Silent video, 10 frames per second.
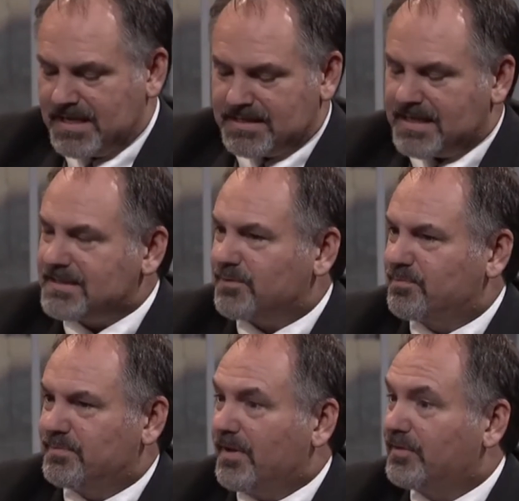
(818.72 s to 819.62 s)
needs of,
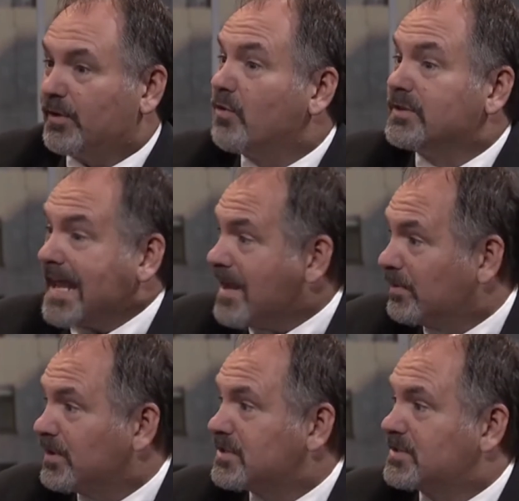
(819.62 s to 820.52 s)
of their own
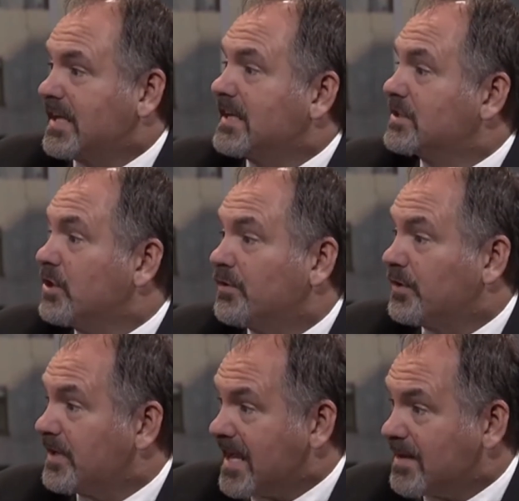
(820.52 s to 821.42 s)
neighbors. As they get to know
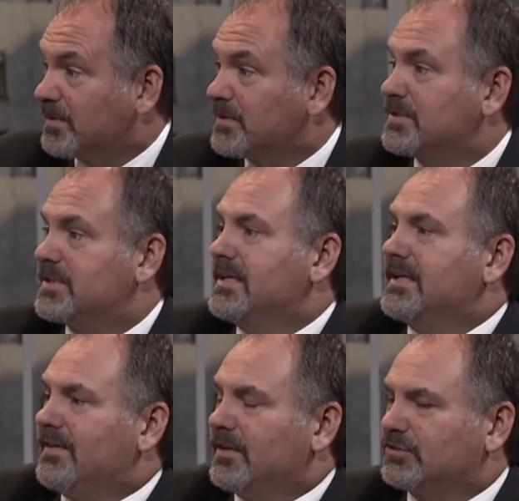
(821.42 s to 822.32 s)
their neighbors,
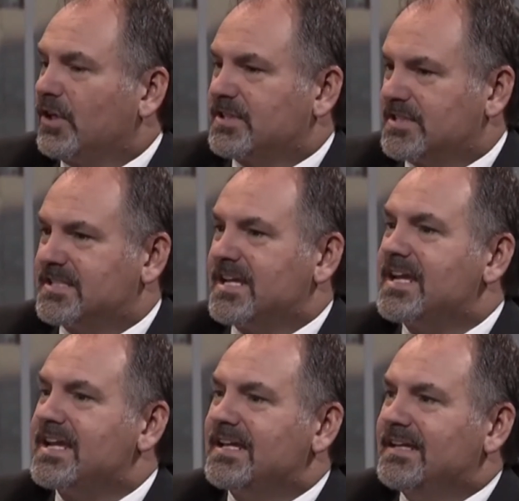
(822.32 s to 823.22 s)
they'll start to
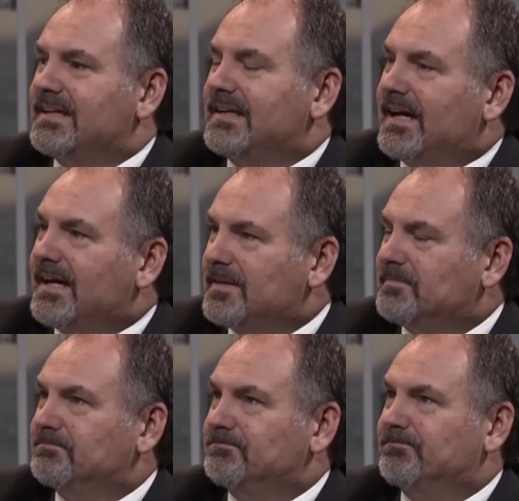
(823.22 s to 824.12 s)
see
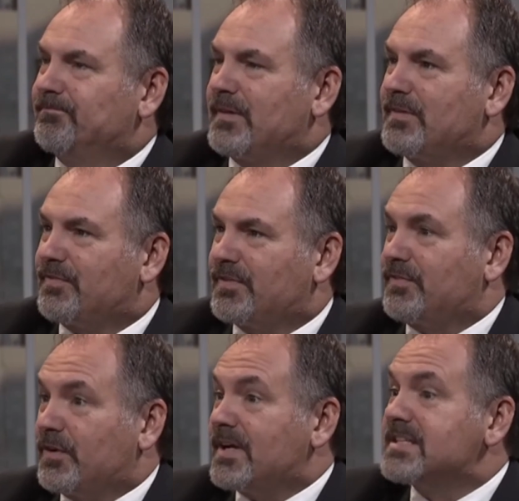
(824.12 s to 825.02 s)
um, that,
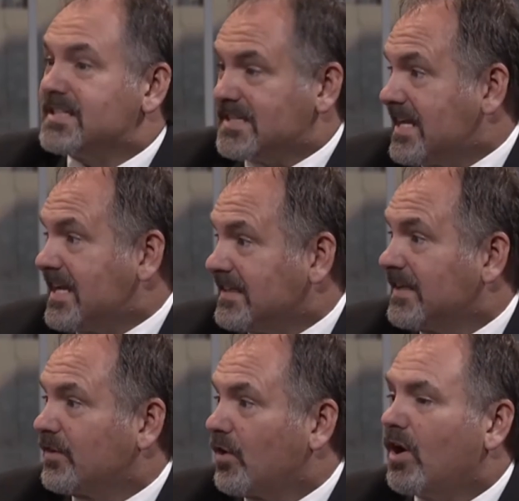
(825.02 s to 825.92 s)
that there is a need,
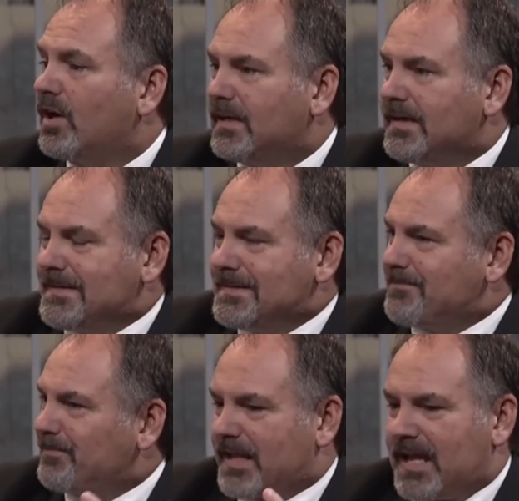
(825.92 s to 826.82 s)
that there are,
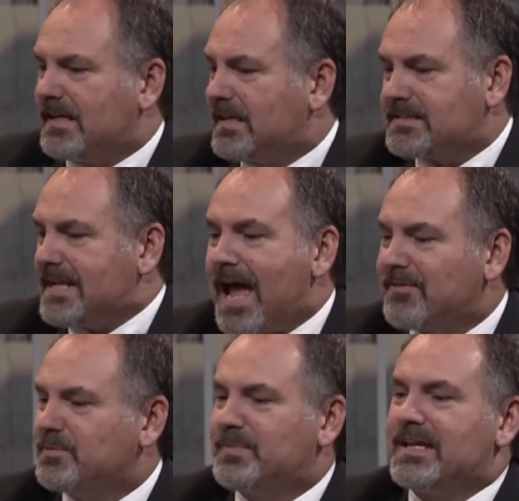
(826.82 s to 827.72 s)
and it doesn't
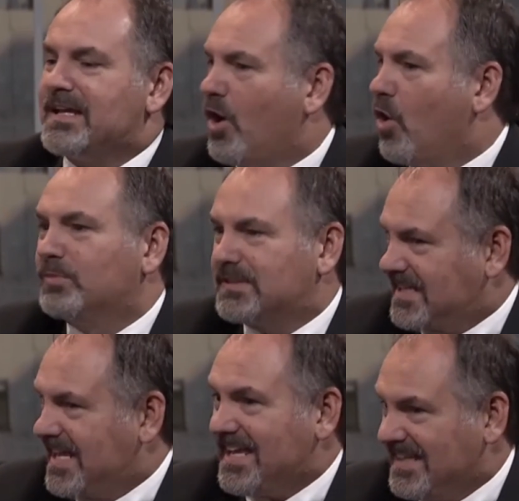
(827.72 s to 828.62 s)
have to be a homeless
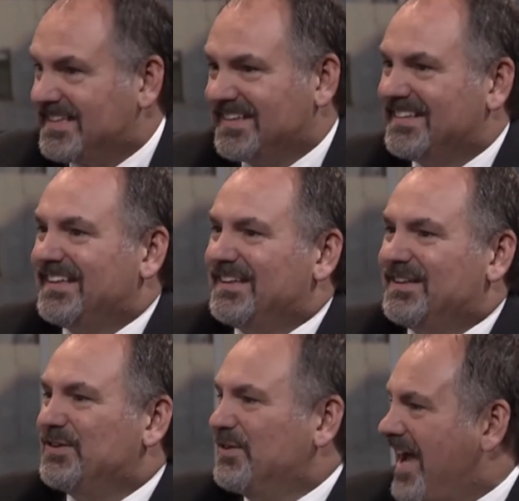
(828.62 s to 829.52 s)
kid
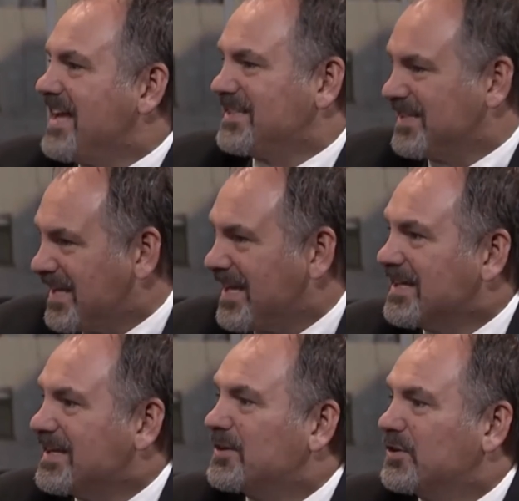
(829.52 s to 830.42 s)
who has a
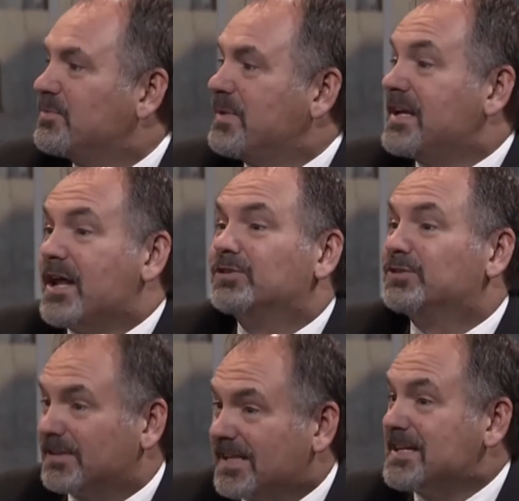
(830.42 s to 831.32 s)
need. It could be an
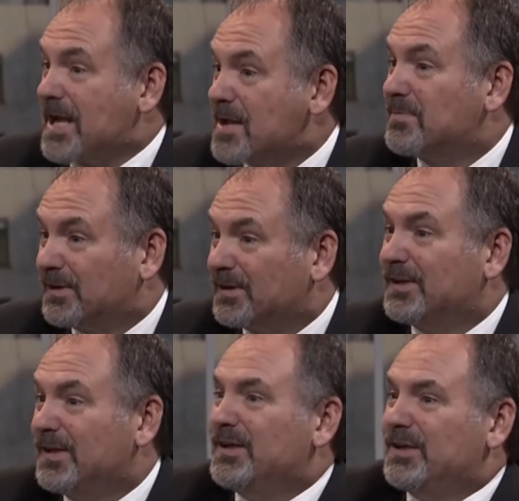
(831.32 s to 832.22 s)
elderly neighbor
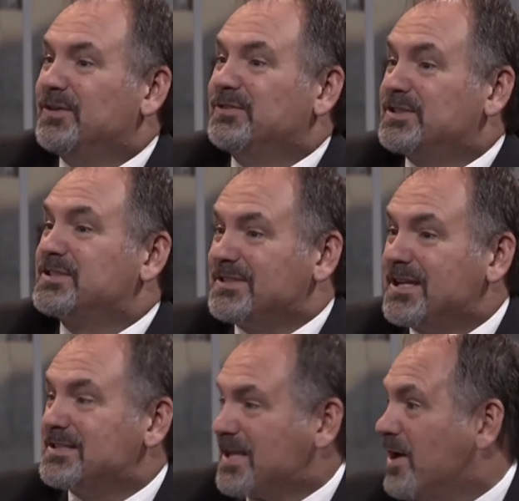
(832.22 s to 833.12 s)
who just
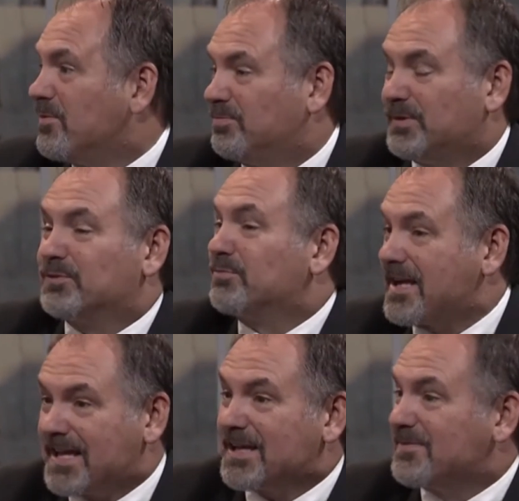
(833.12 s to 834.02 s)
needs help with the
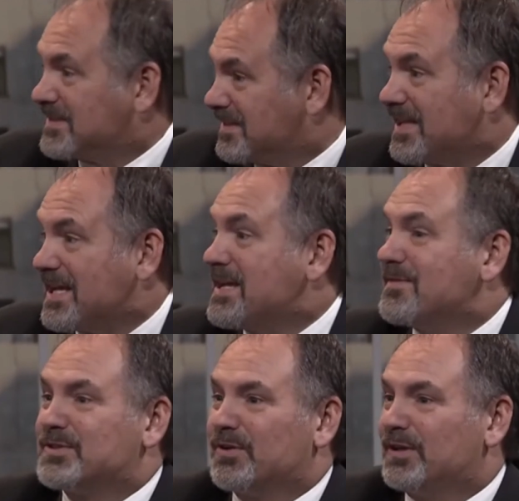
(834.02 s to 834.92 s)
raking of his
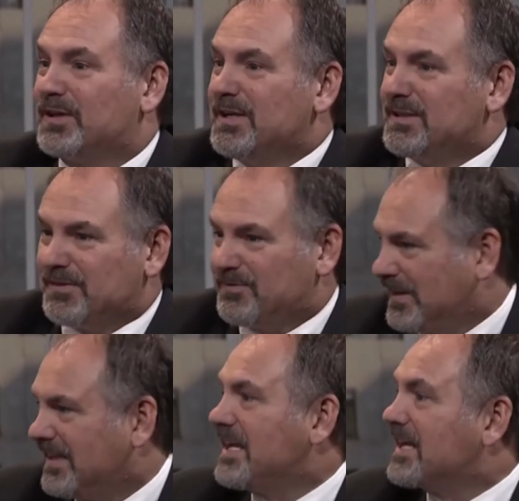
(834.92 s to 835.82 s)
leaves or the
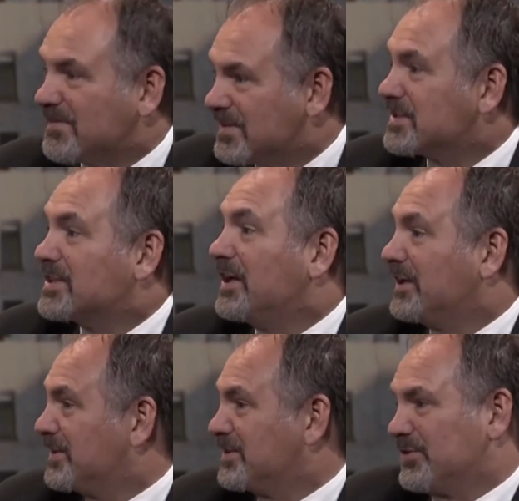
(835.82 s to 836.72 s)
cleaning of his
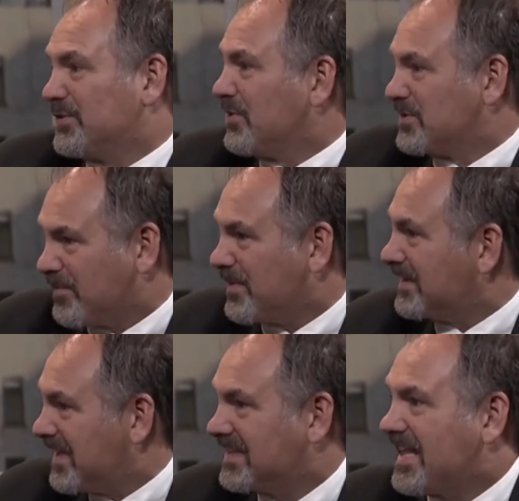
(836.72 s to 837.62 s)
gutters or, mm-hmm. or something
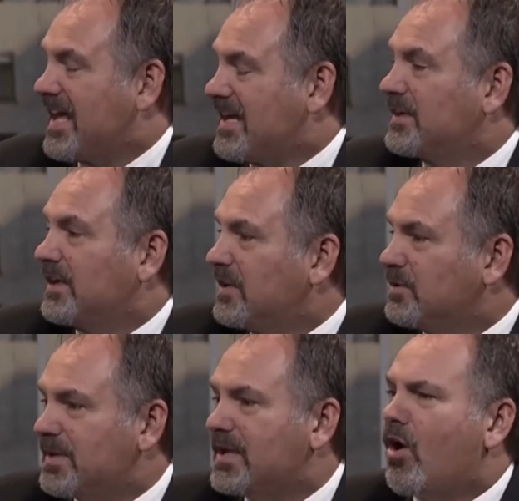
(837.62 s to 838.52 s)
like that. It, it, mm-hmm.
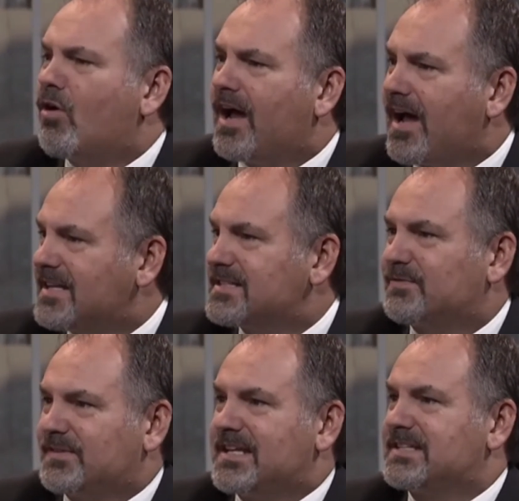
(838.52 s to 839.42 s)
could be all kinds
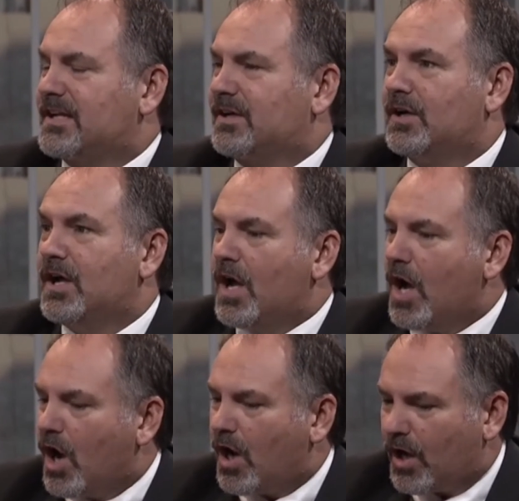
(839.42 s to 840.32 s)
of things that are
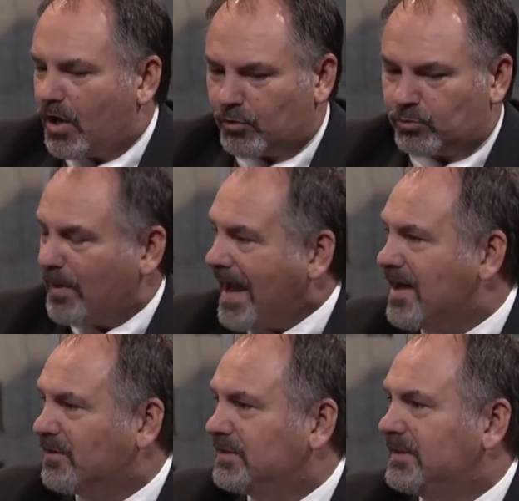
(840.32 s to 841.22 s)
uh,
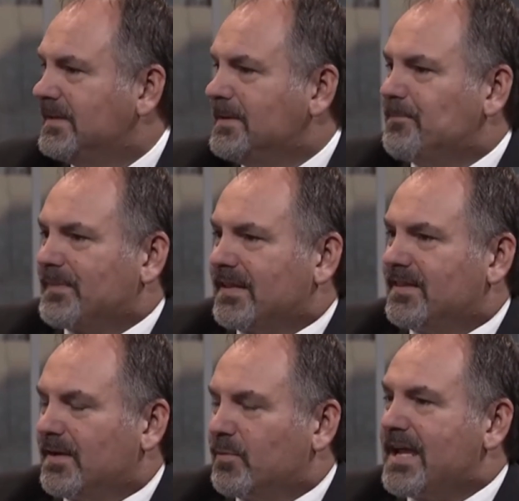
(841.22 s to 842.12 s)
around
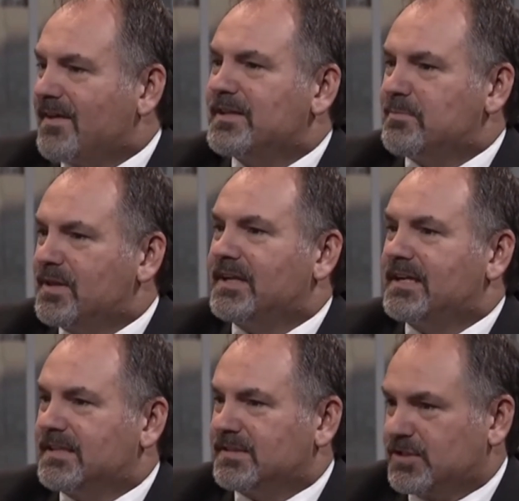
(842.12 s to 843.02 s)
that we have the ability
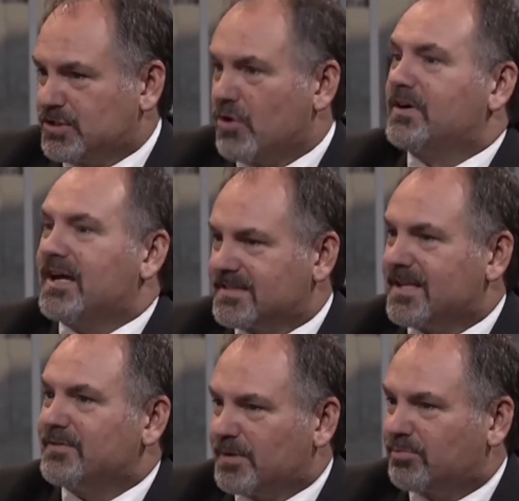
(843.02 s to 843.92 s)
to, to show God's
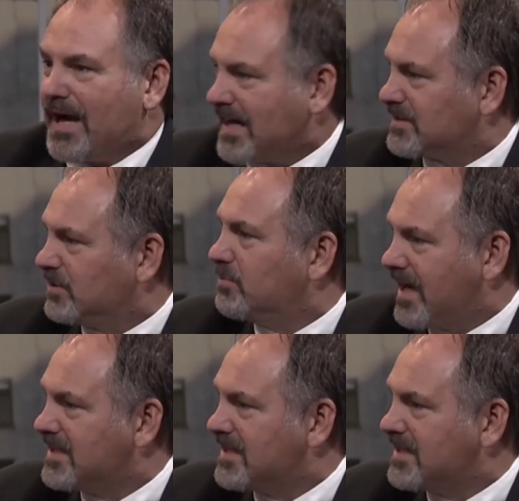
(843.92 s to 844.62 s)
love in a practical way